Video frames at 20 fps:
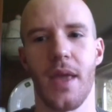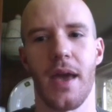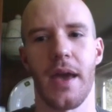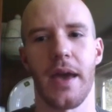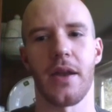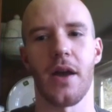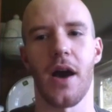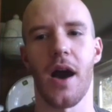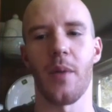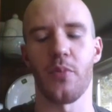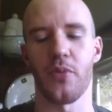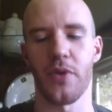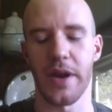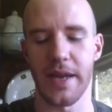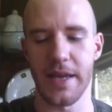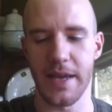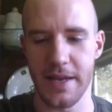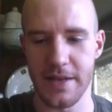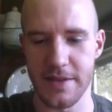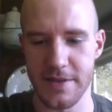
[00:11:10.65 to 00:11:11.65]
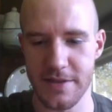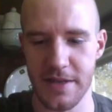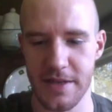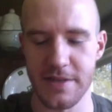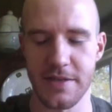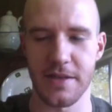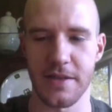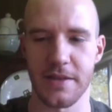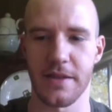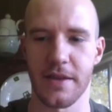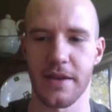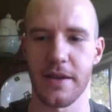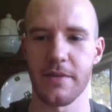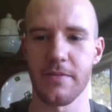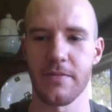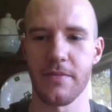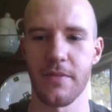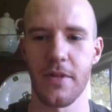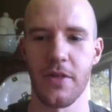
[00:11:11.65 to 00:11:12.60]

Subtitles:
and operating consistently